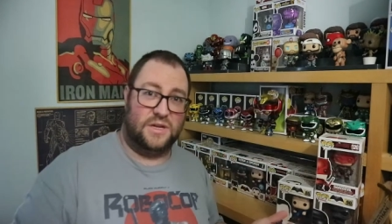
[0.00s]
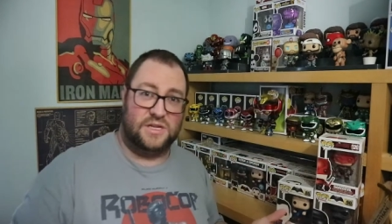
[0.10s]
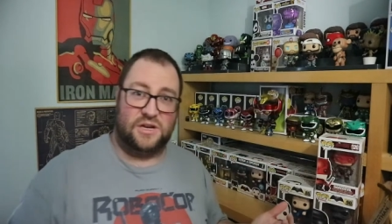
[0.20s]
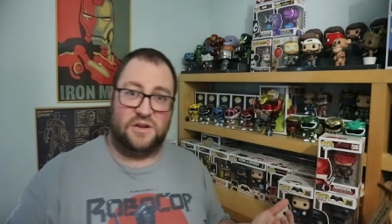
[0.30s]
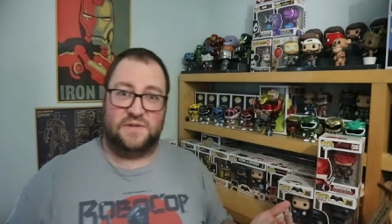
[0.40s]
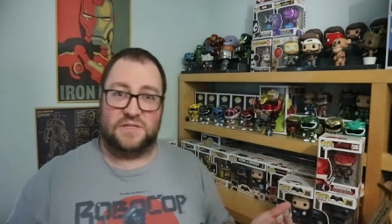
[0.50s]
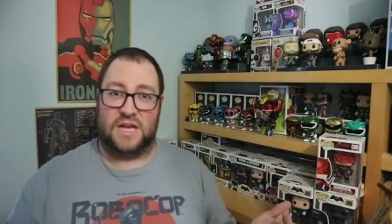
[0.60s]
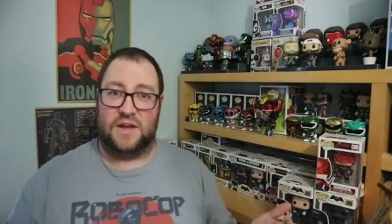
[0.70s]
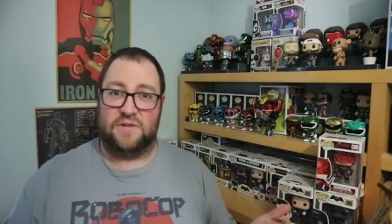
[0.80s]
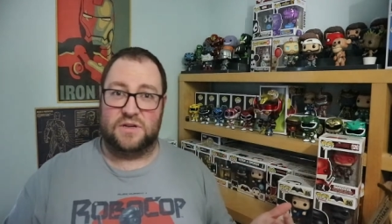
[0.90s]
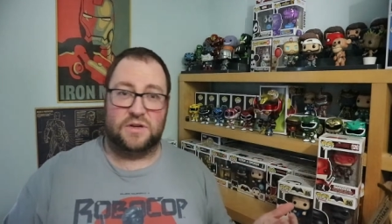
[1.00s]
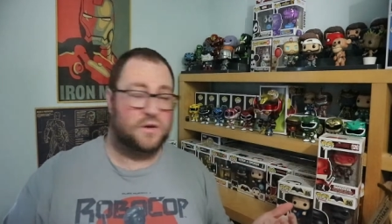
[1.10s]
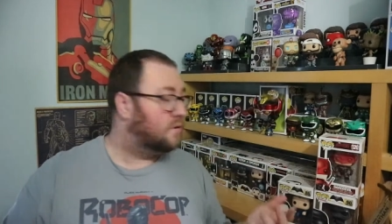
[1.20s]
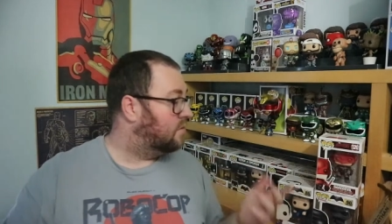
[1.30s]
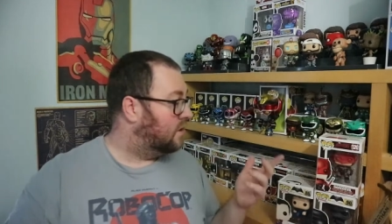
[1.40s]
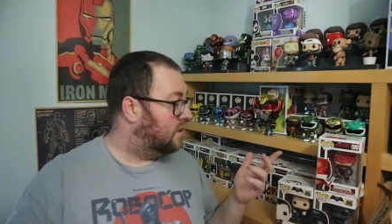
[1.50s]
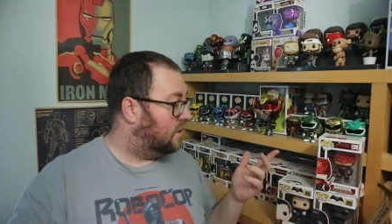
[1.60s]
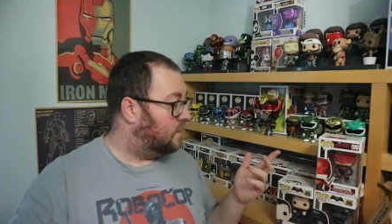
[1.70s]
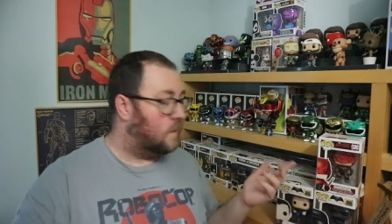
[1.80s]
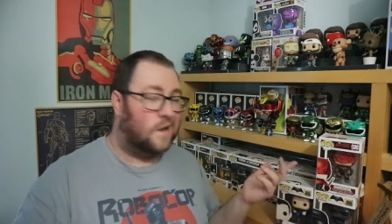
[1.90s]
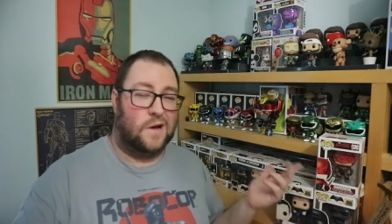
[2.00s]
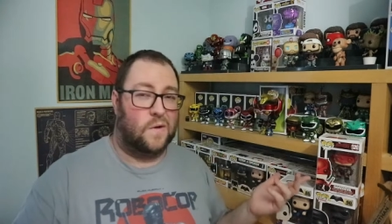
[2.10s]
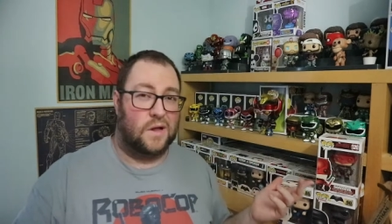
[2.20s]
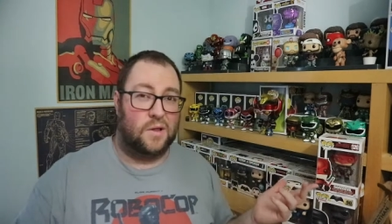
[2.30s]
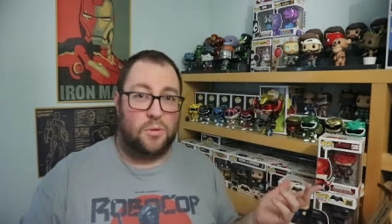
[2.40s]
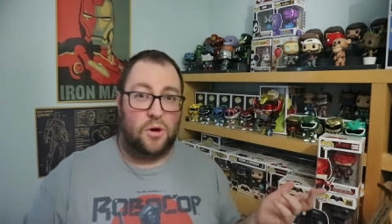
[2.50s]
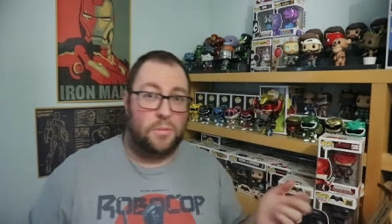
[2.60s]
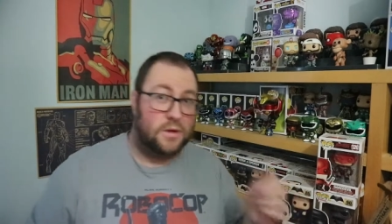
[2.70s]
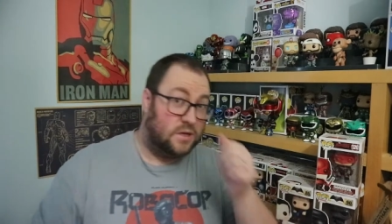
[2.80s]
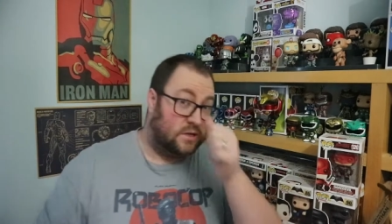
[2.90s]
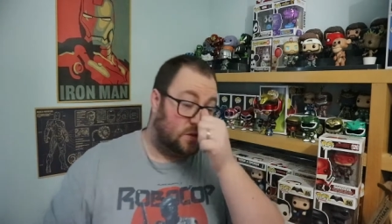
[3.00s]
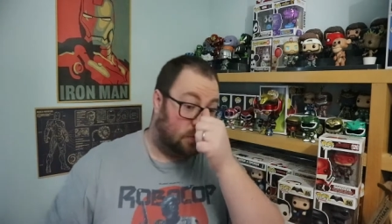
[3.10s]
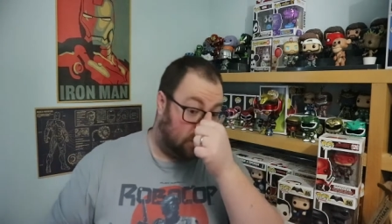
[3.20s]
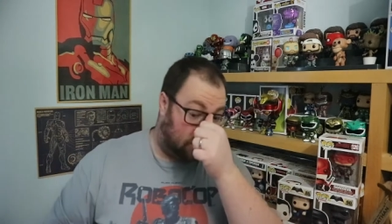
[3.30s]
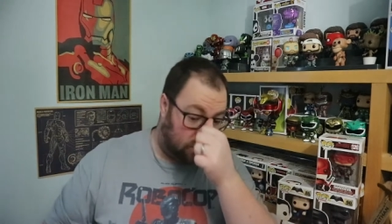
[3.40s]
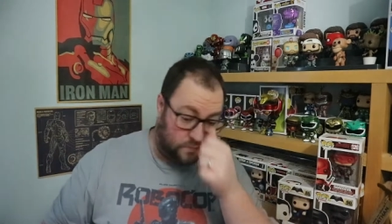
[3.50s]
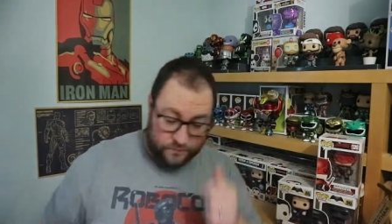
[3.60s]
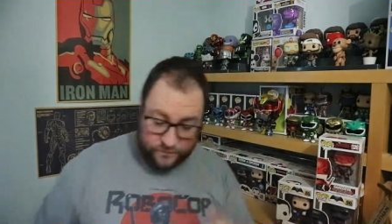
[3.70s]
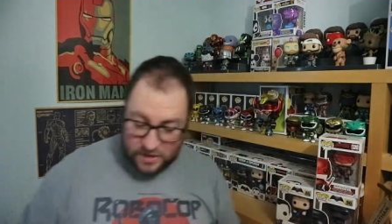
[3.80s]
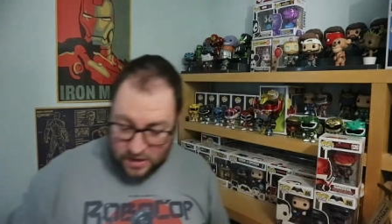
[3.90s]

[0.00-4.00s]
I quite like Daredevil as a character. I quite like the pop. It's quite cool.